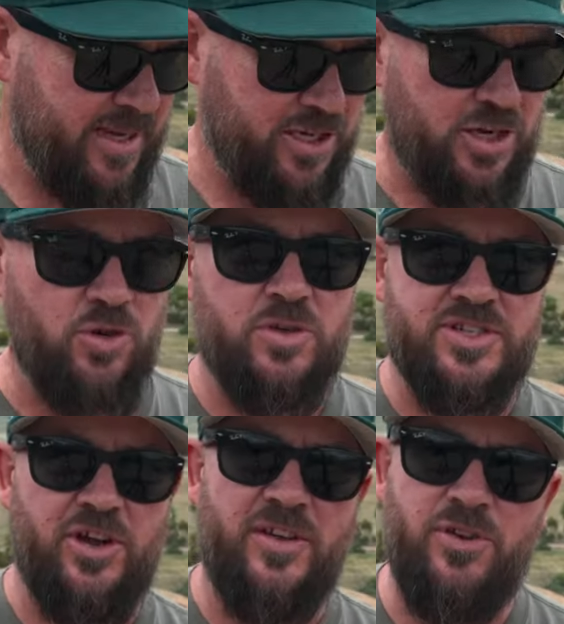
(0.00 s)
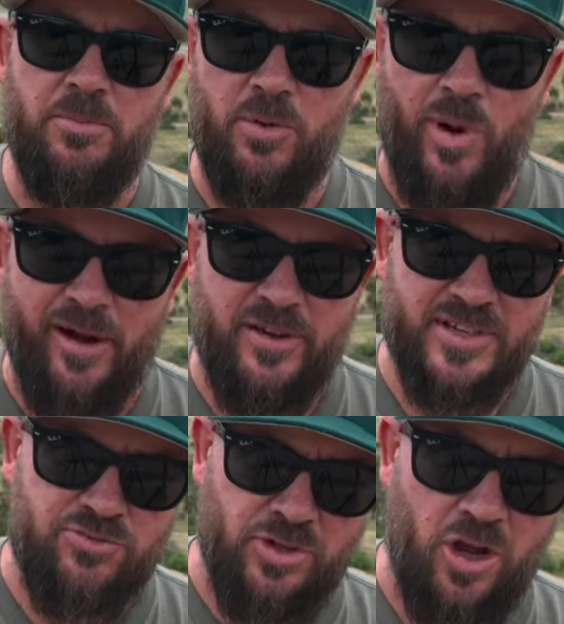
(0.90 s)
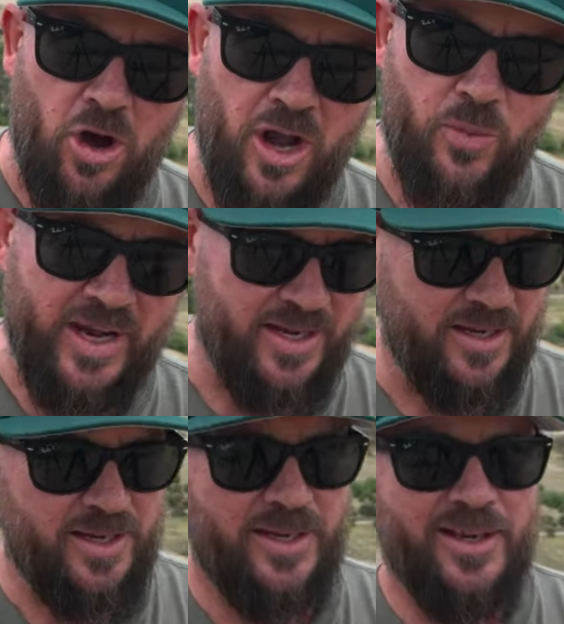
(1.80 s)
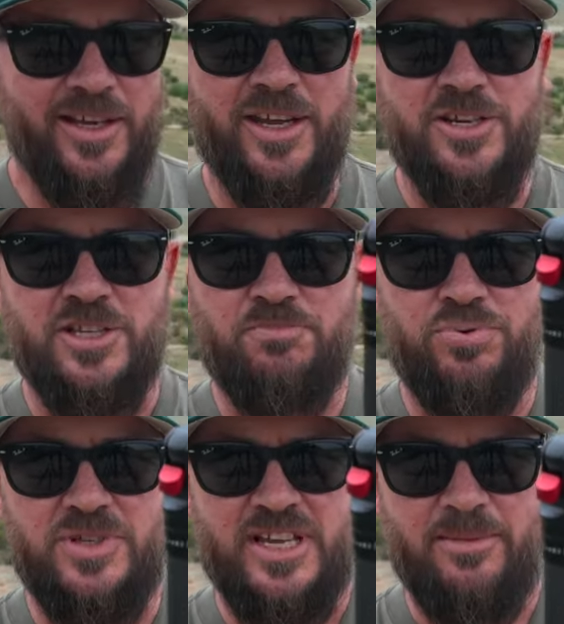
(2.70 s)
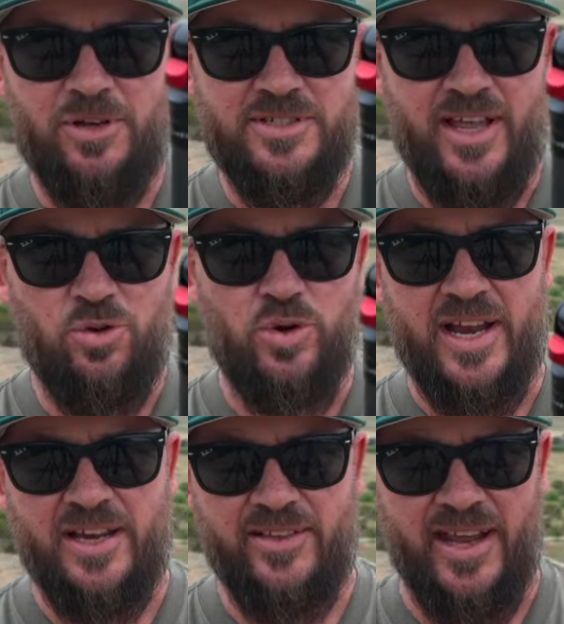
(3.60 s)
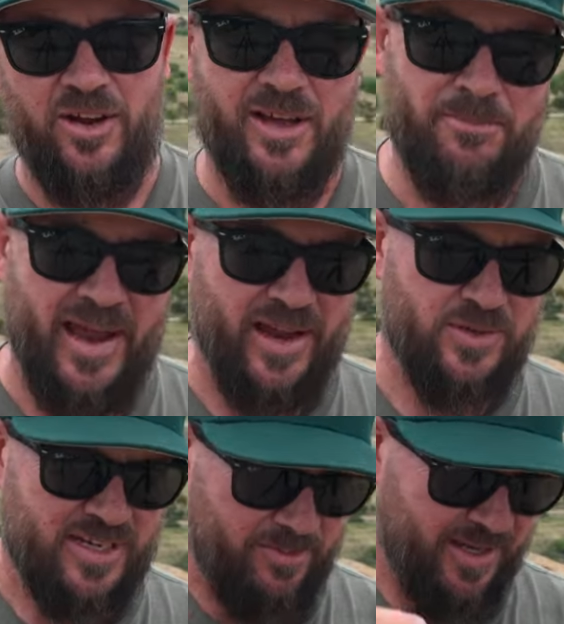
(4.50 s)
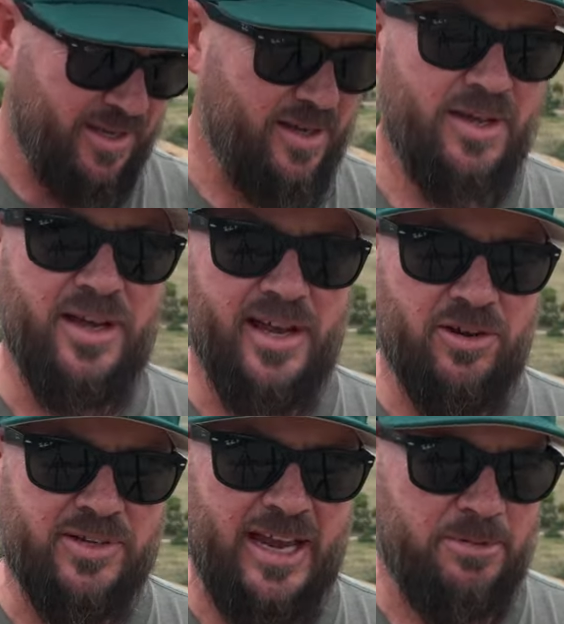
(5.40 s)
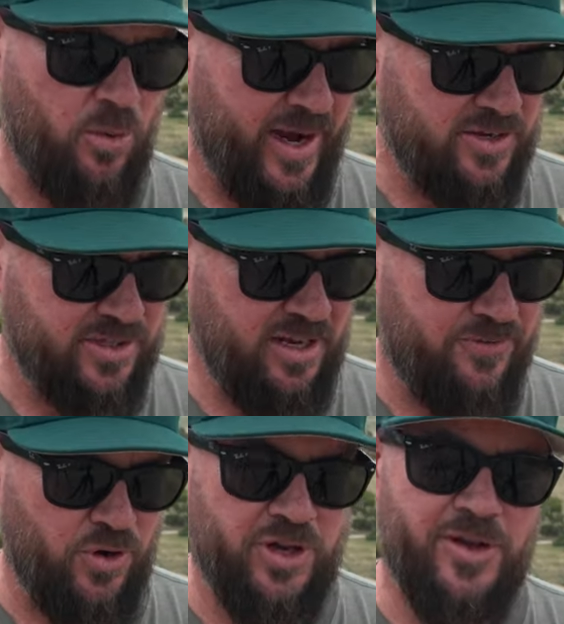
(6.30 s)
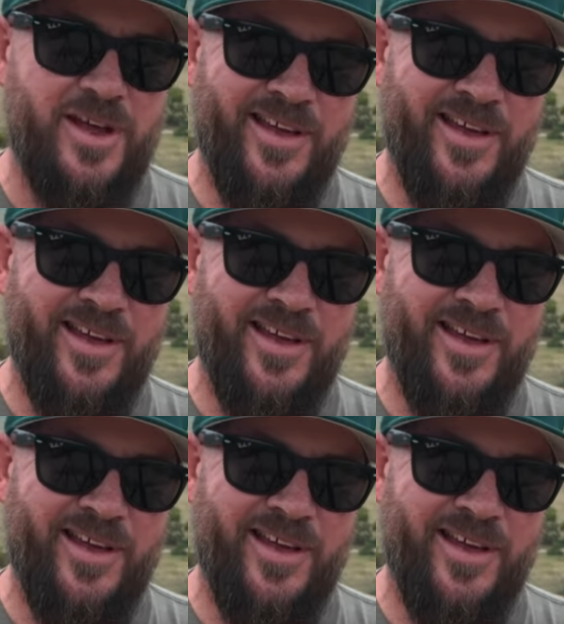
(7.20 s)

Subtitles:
But you can also, if you're a bit worried, if it's really high wind, you can just put something onto that hook under there, like a bag or something, and it'll keep the weight on there for you.